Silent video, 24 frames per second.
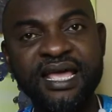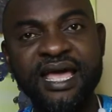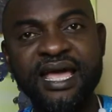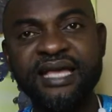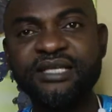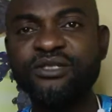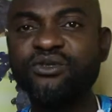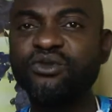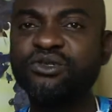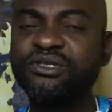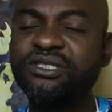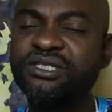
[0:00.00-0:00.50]

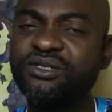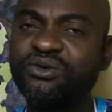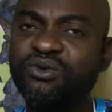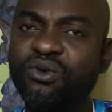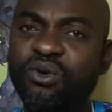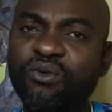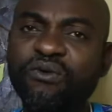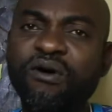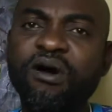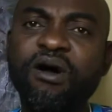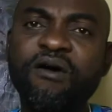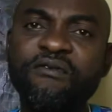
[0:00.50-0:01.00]
And so she
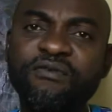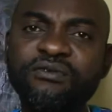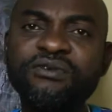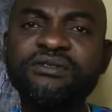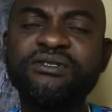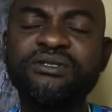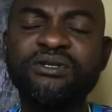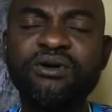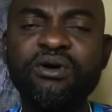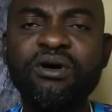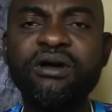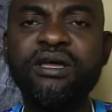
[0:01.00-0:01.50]
will often
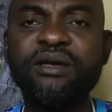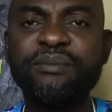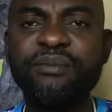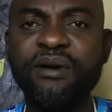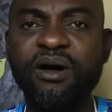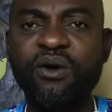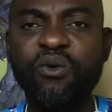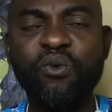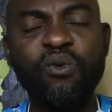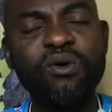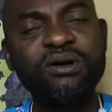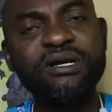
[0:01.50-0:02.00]
talk
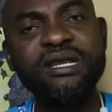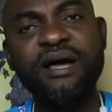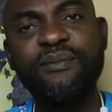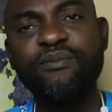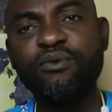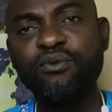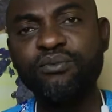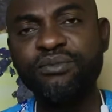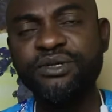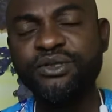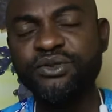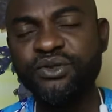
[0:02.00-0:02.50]
about what
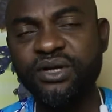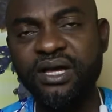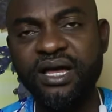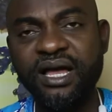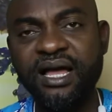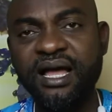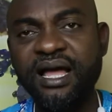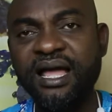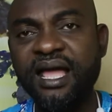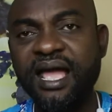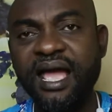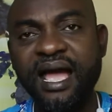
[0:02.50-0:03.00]
happened between
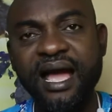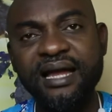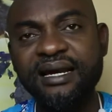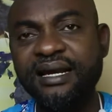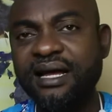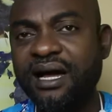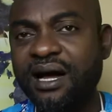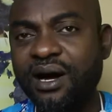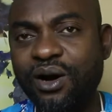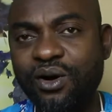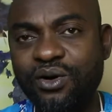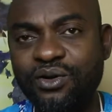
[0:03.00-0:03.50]
her and
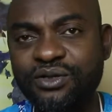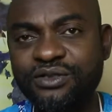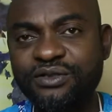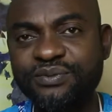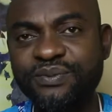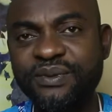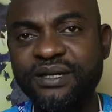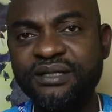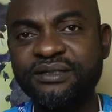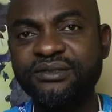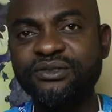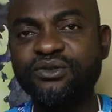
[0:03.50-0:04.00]
her
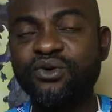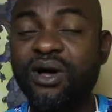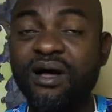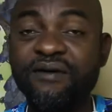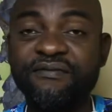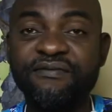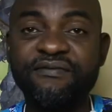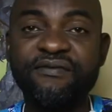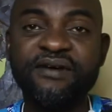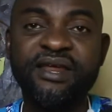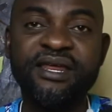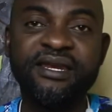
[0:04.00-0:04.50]
husband to her
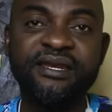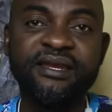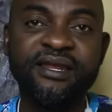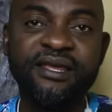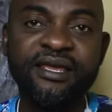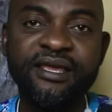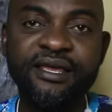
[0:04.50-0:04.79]
friend.